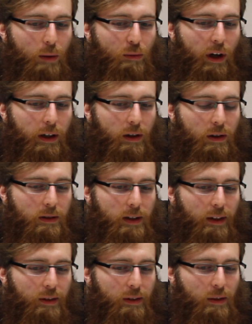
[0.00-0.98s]
Run
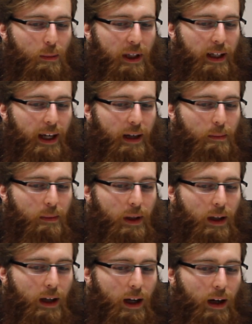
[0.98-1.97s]
Contest. Is a mini game
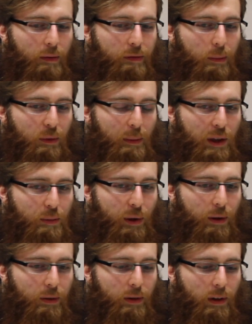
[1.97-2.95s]
from Smash
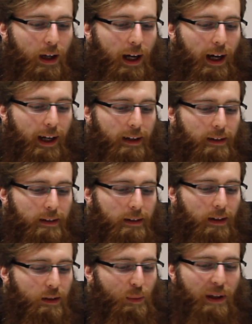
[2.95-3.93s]
Bros. And
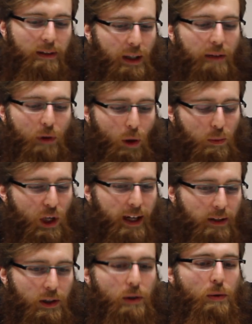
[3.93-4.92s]
it's basically you have an
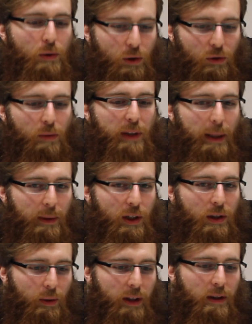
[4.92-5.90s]
object, you do some
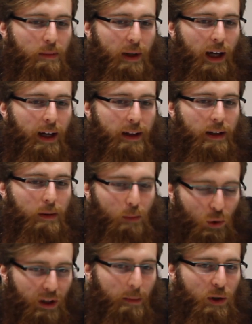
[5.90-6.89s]
damage to it, and then the
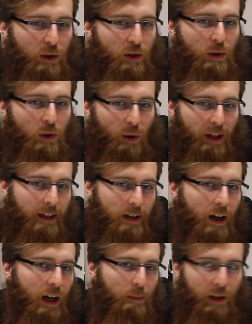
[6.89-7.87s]
more damage you do to it at that
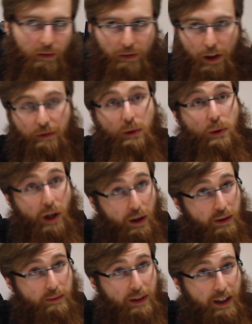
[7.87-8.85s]
time, the further it will
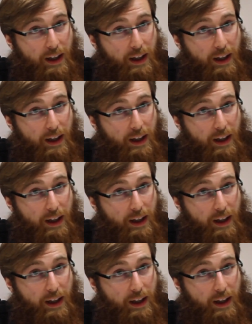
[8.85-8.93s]
go.